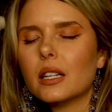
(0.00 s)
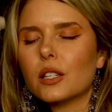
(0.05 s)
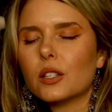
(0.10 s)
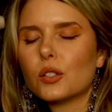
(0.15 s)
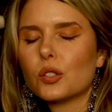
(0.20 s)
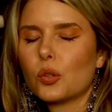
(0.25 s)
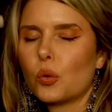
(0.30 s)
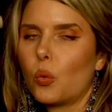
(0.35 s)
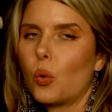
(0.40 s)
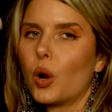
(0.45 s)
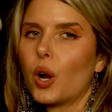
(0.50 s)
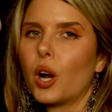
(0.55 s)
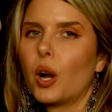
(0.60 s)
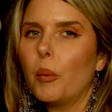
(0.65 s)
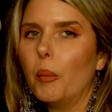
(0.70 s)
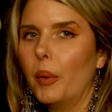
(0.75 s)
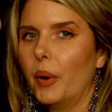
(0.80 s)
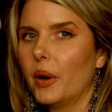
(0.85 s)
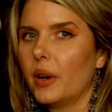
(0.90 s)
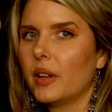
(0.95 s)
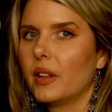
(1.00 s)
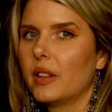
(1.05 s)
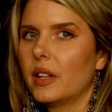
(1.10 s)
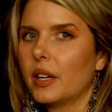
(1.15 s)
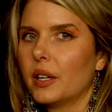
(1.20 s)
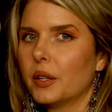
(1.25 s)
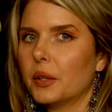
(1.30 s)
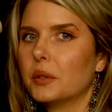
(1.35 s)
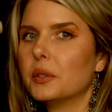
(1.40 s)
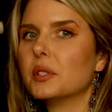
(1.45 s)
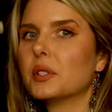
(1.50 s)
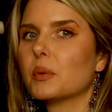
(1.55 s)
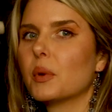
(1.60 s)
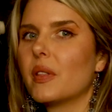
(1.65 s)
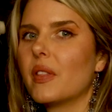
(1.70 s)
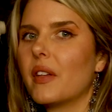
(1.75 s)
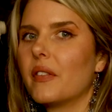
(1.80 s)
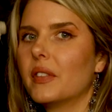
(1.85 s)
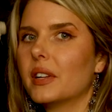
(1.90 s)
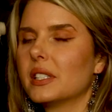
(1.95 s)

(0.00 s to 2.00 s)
There's a workbook that goes with it.